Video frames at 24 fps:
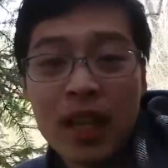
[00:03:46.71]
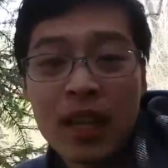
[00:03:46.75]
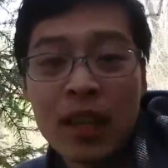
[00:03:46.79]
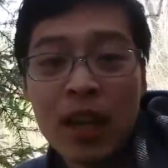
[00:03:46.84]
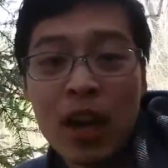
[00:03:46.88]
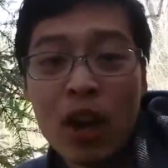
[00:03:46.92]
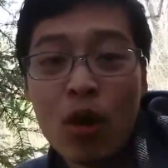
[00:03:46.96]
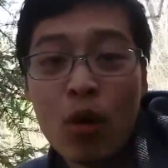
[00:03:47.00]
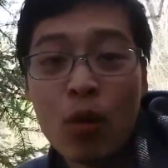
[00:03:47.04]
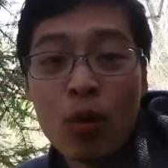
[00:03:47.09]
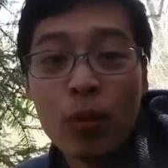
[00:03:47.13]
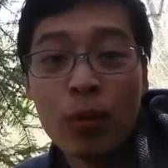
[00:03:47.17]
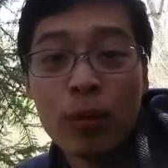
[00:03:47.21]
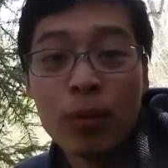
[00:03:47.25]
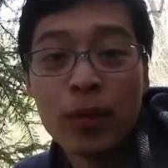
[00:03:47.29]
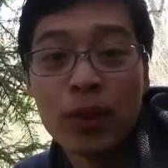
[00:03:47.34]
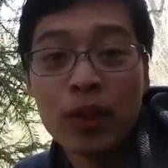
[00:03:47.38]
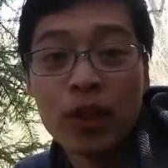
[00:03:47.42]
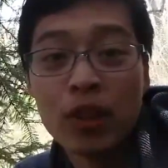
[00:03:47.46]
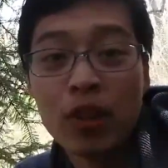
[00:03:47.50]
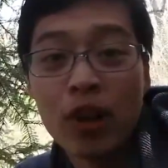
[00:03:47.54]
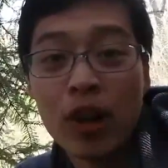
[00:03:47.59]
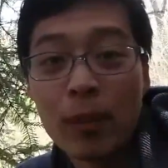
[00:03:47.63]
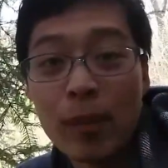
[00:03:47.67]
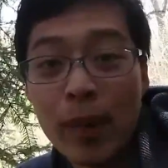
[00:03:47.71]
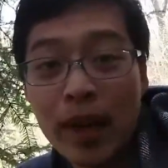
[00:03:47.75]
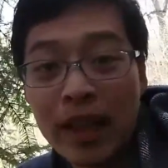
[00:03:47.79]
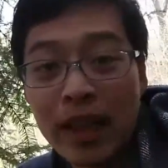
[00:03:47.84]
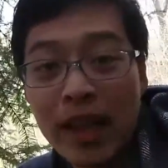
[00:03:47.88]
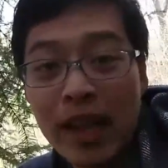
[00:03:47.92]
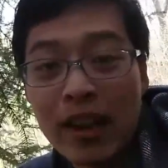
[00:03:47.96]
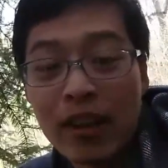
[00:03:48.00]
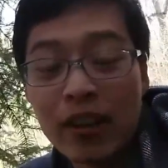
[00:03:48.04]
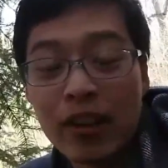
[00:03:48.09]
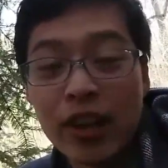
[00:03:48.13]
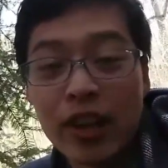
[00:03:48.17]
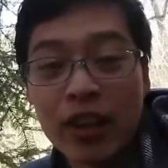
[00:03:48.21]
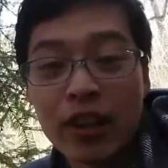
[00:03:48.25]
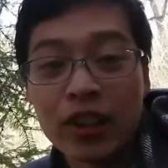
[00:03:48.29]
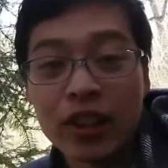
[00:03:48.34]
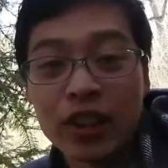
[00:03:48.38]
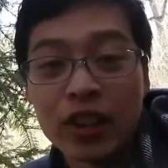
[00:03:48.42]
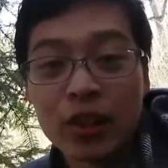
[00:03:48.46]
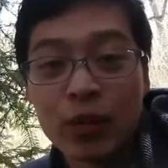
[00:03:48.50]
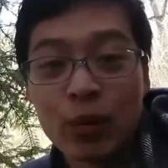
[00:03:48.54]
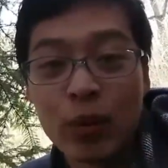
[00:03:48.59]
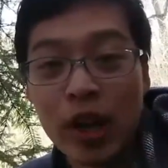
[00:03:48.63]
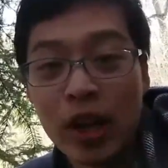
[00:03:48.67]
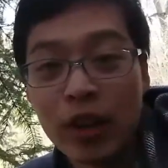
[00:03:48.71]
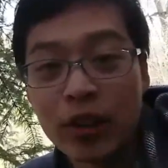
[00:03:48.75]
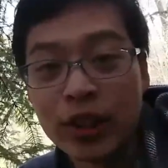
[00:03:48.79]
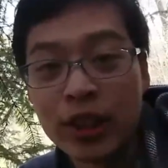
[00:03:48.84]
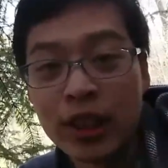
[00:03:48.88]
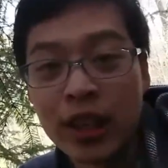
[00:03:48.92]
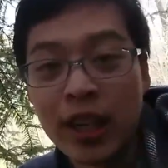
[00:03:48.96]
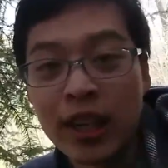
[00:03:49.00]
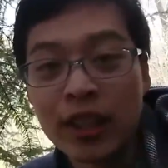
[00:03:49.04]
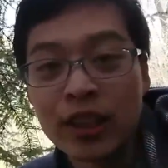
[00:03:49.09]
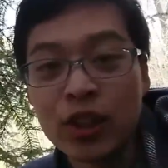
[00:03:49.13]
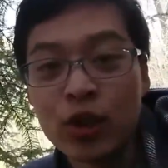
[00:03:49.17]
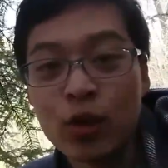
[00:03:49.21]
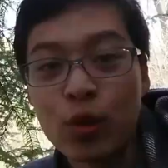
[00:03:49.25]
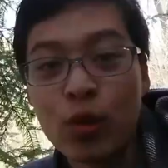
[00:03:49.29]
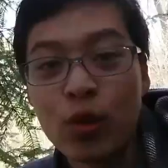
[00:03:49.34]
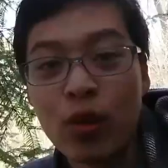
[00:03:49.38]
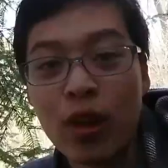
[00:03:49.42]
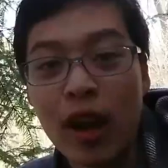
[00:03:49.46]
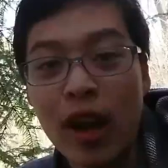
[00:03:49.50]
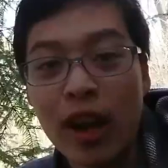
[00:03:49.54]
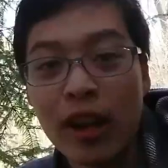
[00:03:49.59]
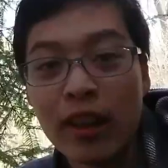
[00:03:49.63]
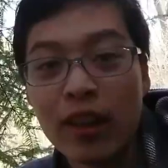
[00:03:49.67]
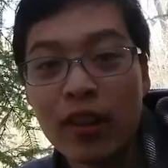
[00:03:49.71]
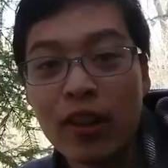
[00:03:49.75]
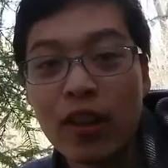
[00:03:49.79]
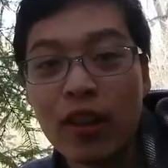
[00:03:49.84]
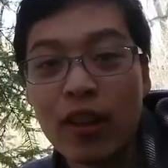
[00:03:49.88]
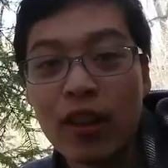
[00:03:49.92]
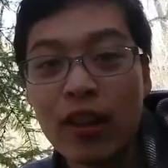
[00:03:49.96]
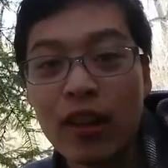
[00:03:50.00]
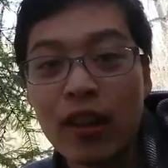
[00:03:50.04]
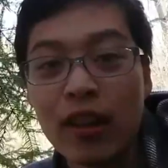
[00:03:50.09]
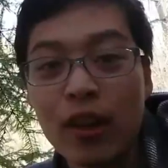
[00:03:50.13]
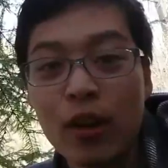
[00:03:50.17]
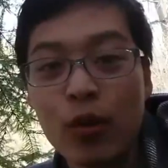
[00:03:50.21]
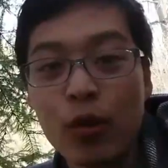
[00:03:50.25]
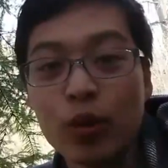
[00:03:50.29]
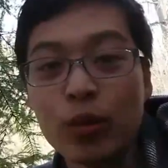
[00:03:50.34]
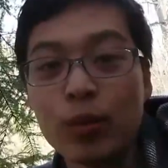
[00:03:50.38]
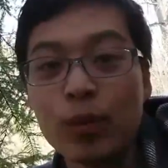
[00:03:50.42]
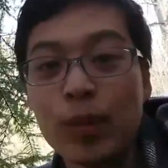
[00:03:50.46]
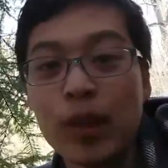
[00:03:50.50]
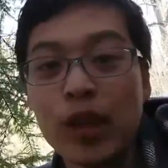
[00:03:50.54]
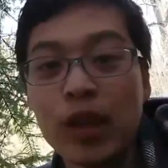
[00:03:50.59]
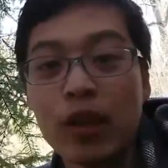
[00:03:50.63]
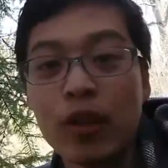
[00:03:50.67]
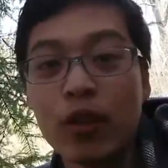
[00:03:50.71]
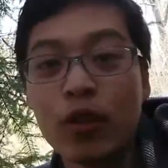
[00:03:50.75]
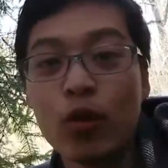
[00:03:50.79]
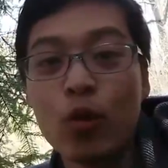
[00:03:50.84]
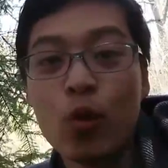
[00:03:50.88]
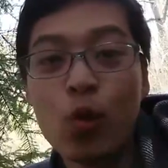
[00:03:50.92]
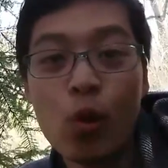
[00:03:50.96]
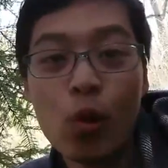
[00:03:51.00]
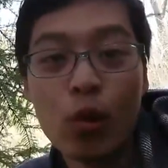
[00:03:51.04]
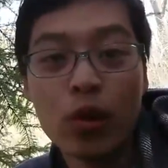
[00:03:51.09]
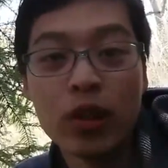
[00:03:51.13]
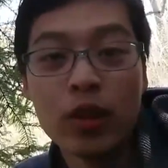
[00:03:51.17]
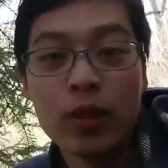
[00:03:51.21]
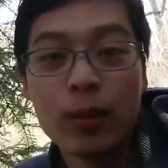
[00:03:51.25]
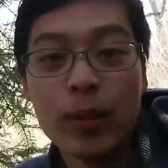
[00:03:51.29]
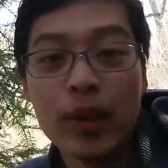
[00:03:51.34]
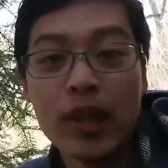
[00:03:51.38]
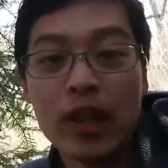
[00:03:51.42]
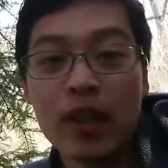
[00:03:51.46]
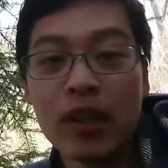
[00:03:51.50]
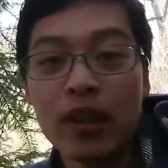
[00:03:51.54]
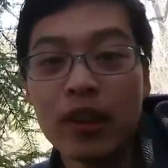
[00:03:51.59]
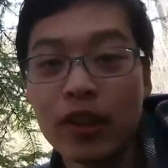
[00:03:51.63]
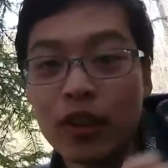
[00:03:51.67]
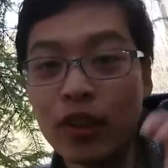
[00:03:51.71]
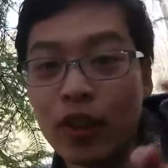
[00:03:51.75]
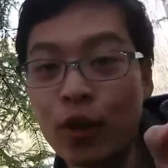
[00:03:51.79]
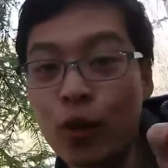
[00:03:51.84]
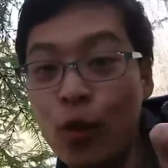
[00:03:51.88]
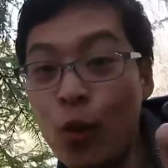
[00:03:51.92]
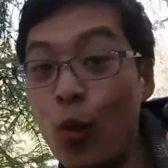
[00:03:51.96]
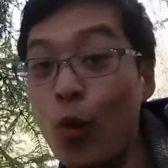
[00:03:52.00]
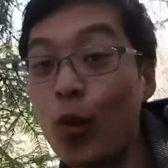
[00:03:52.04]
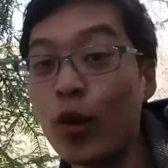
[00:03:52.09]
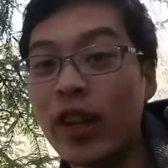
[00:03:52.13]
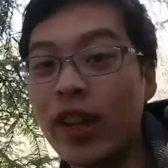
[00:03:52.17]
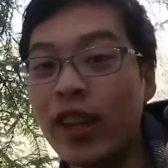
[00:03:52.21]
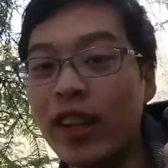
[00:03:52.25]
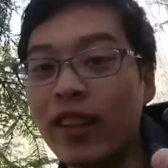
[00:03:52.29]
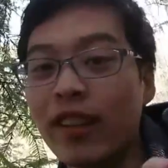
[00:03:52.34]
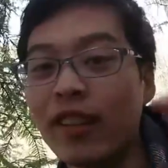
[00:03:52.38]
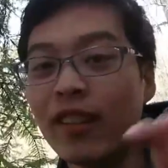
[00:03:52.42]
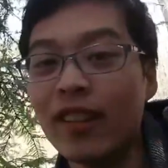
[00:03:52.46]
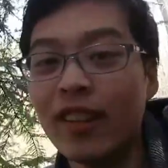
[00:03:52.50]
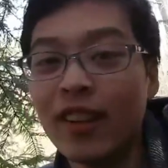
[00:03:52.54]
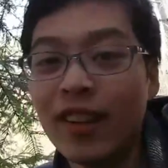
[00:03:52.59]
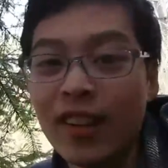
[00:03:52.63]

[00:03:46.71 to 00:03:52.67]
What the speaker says: Now, during my later years when I was in high school, I thought it would be cool to be the cool kid.